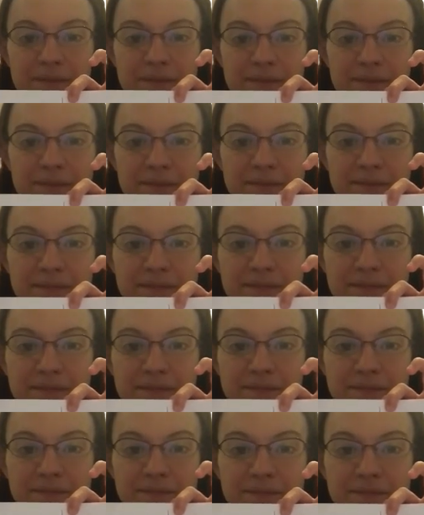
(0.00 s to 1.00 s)

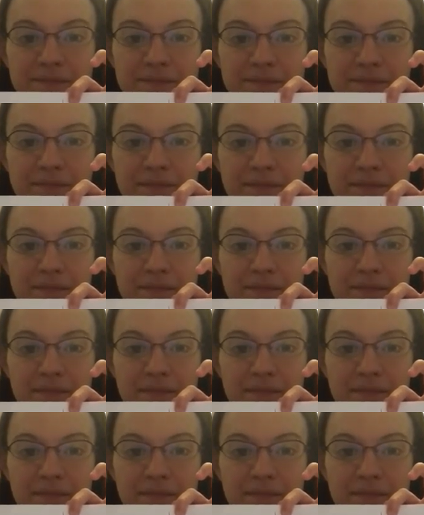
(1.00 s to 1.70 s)
Nothing is said.